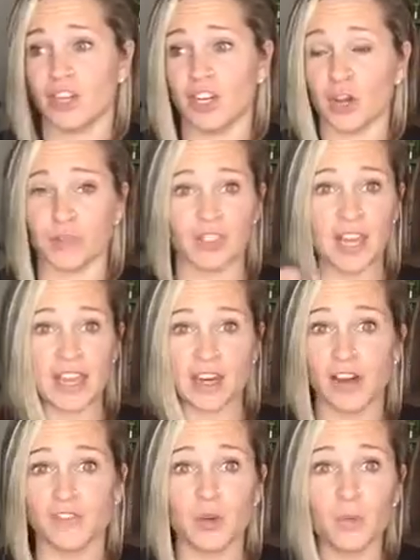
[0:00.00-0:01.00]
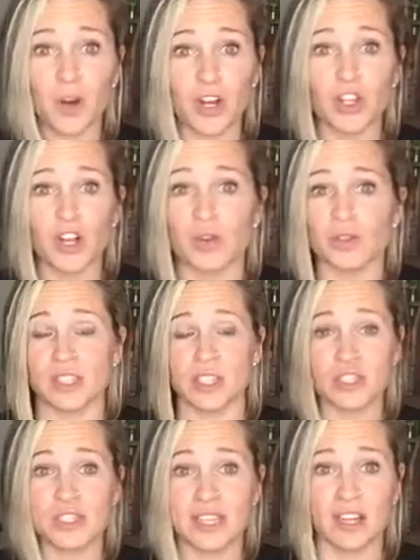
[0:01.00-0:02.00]
you know, you've taken off your work clothes and
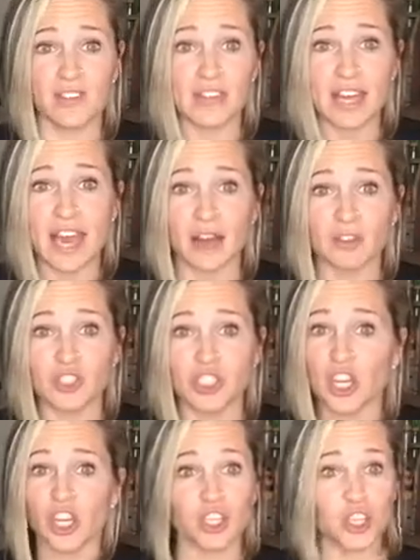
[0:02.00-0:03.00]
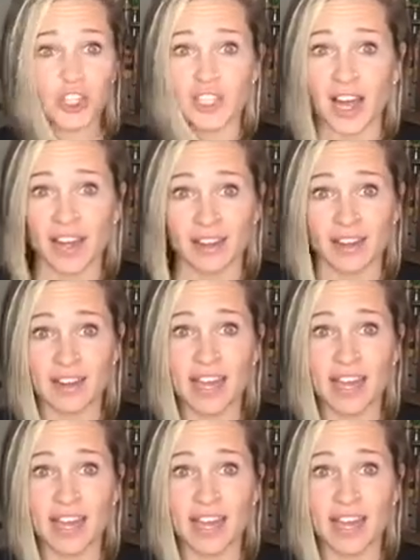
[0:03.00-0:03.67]
you're sitting on the couch, you're done.